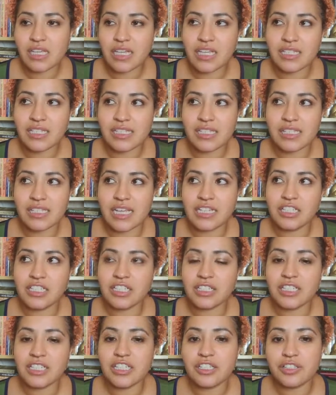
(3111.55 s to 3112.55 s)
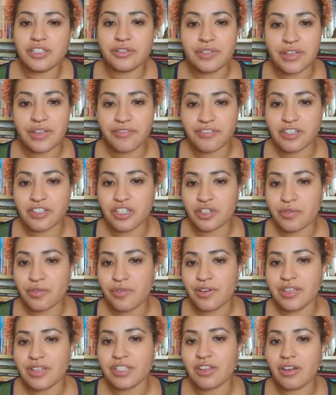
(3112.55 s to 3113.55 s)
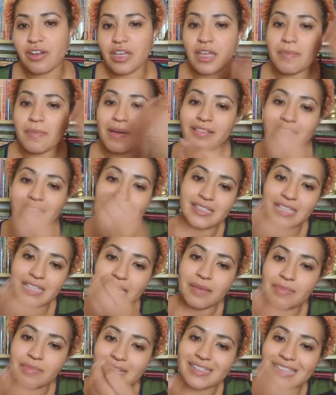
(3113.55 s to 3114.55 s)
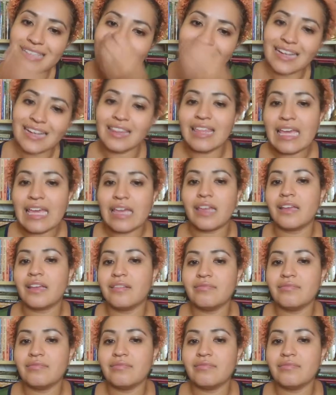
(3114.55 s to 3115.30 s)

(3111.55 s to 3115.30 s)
it's essentially two different stories talking about the same exact thing.